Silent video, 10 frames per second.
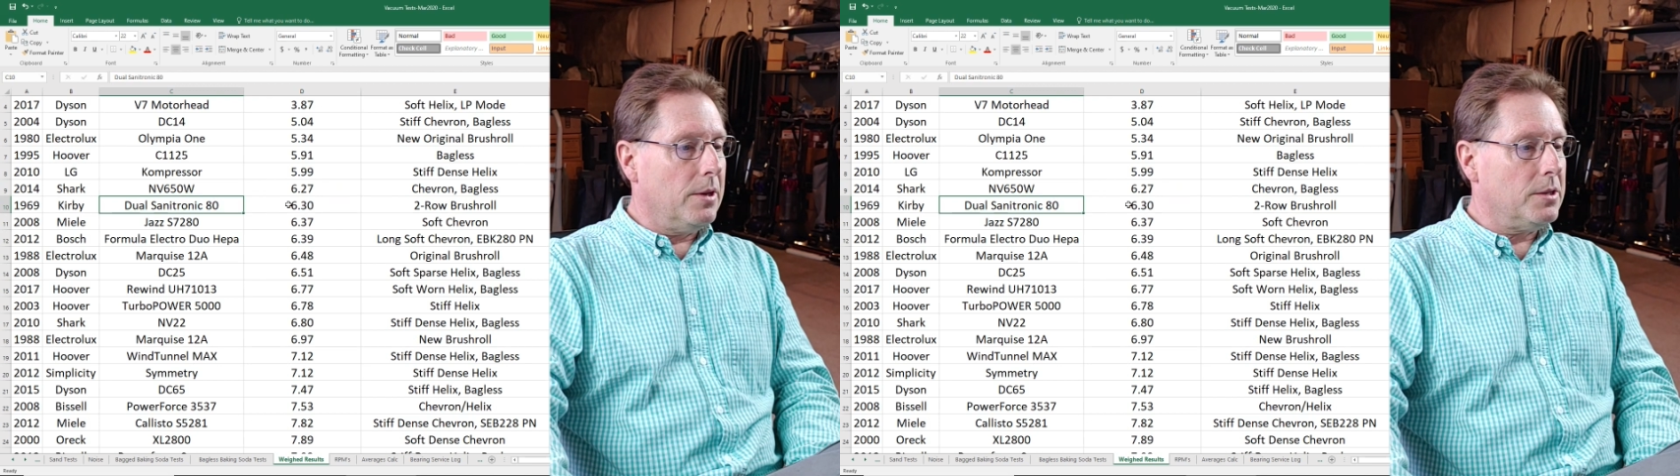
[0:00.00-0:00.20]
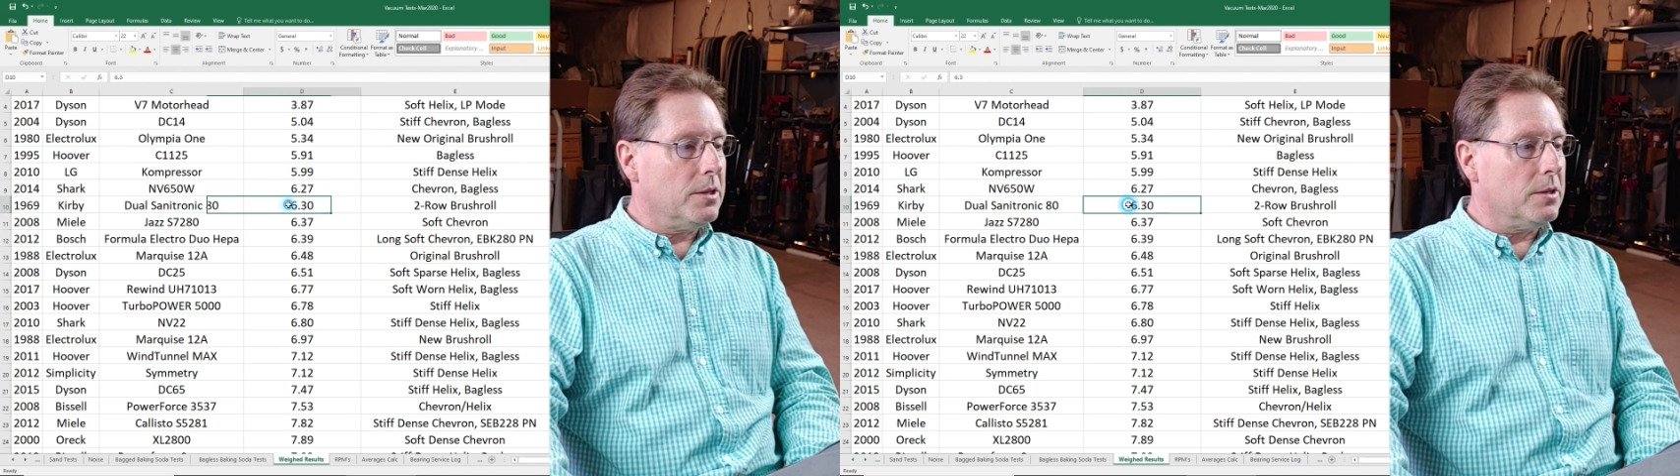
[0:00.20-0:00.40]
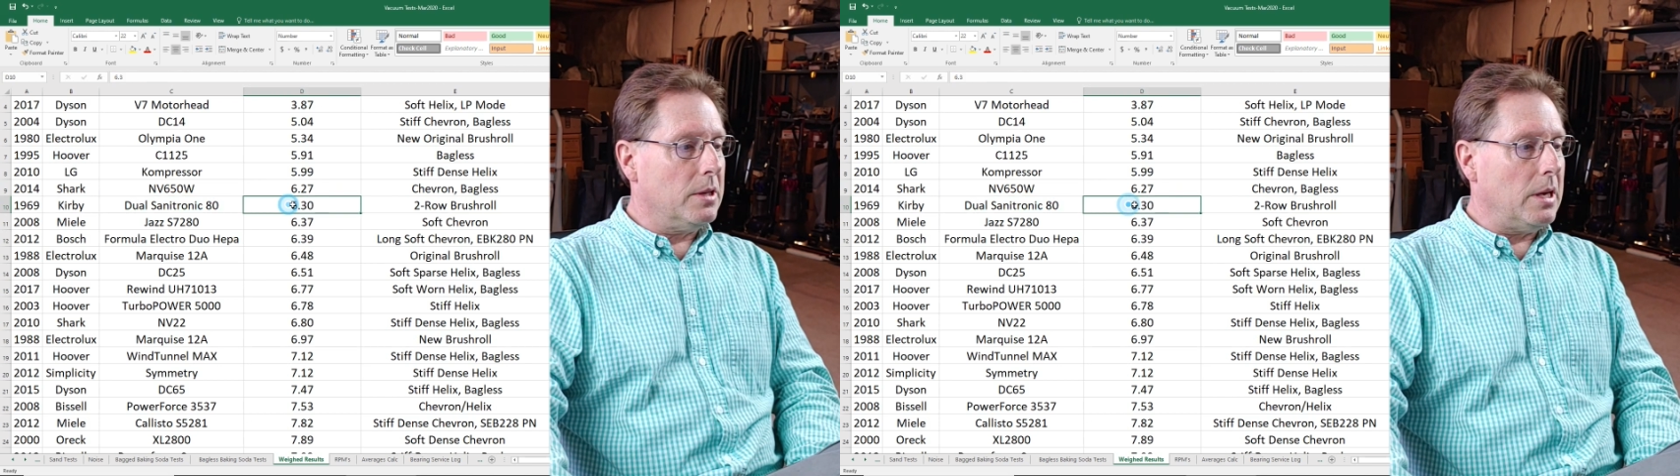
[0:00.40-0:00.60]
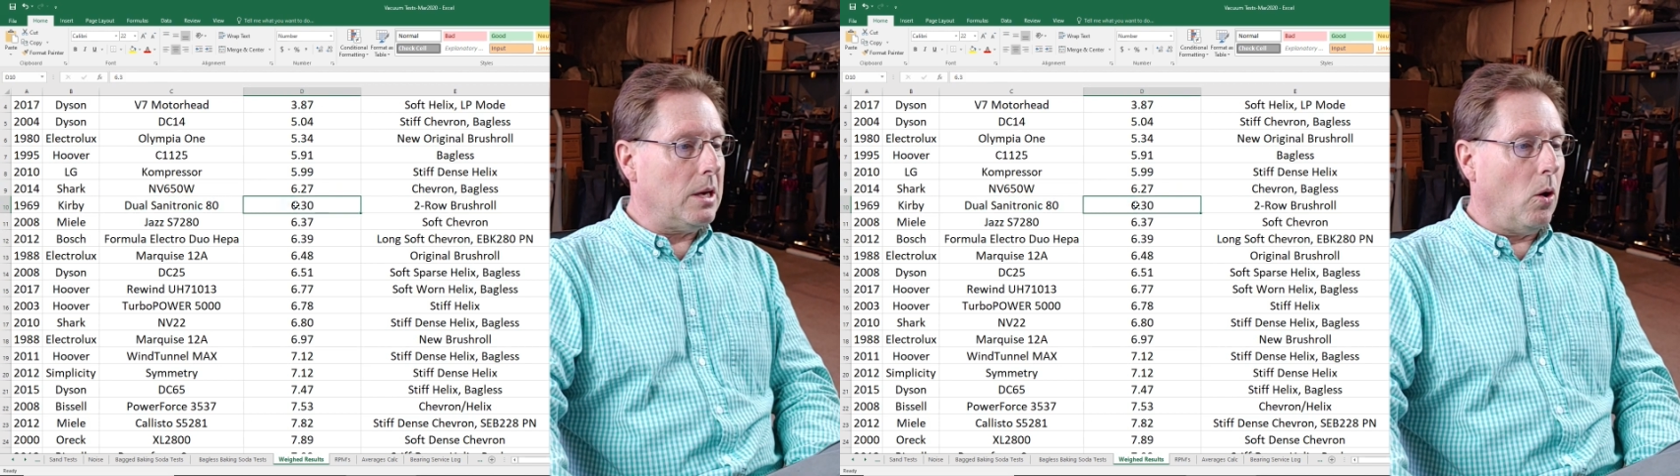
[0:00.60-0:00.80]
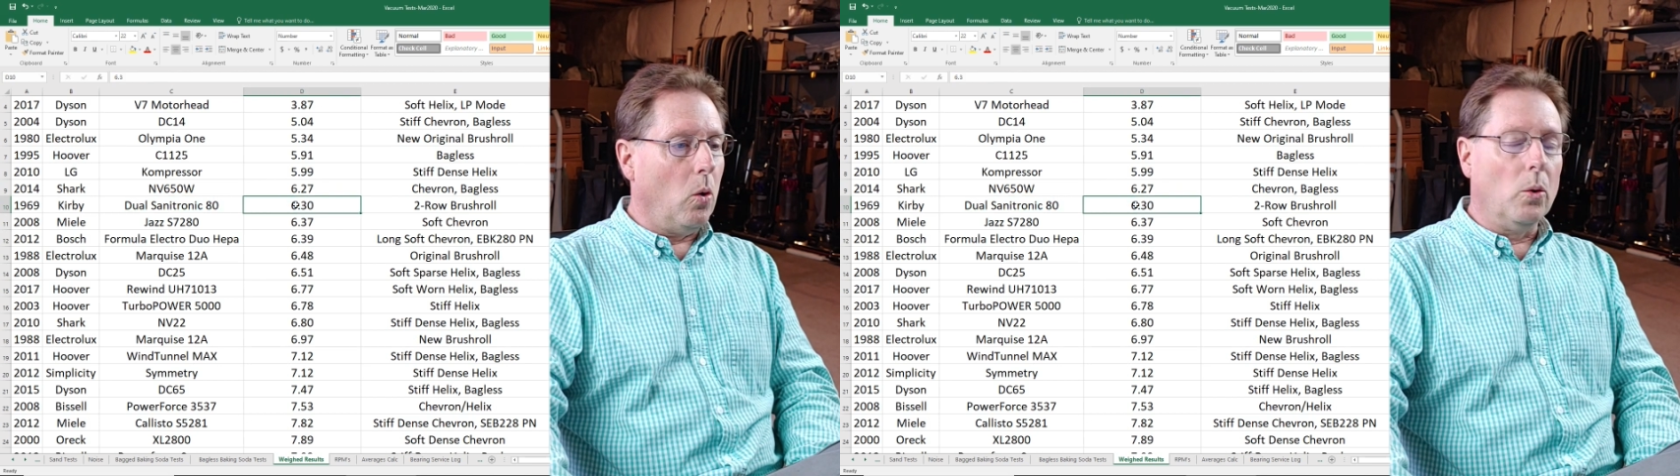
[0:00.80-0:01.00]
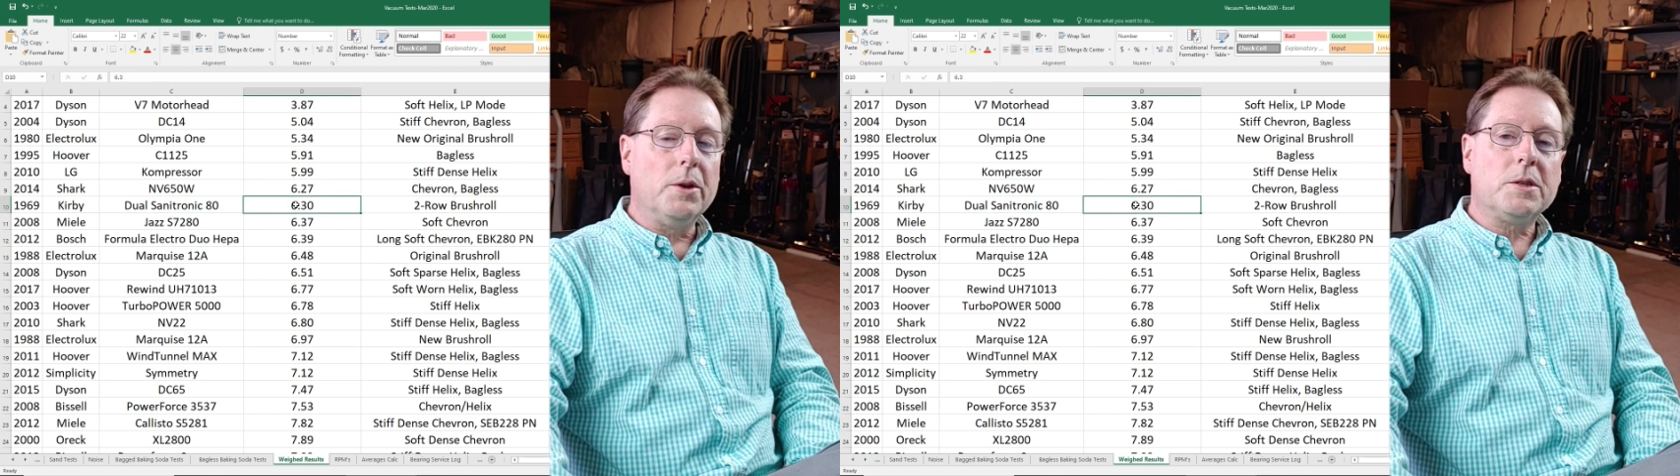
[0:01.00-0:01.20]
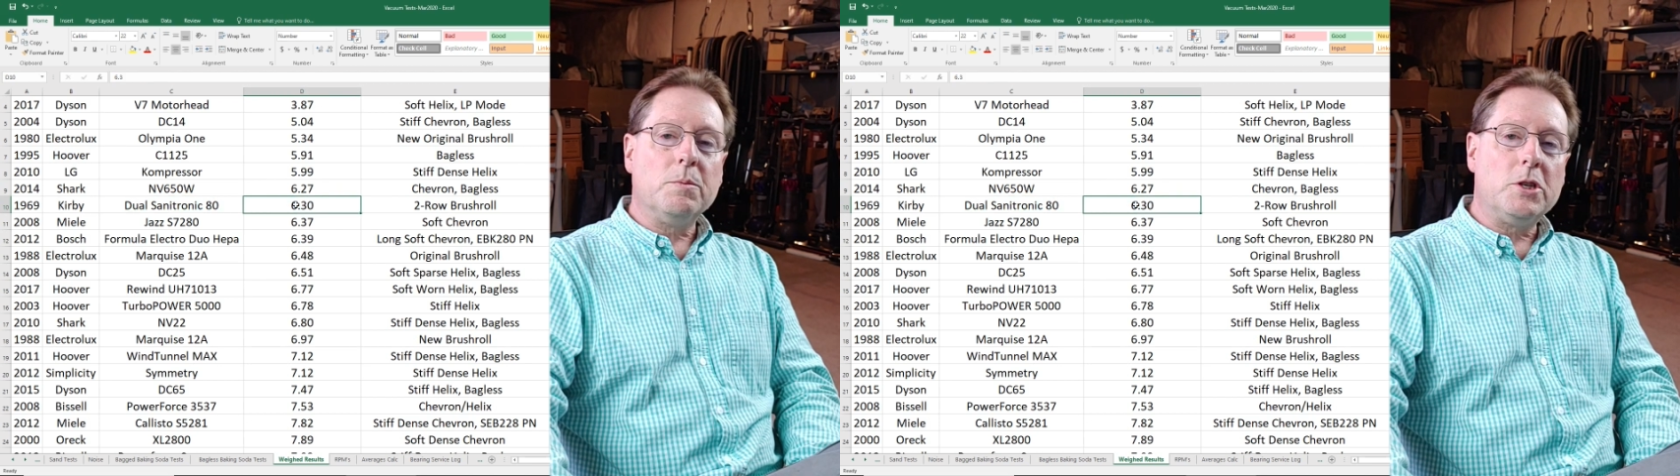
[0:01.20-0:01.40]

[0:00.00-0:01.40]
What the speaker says: This is the oldest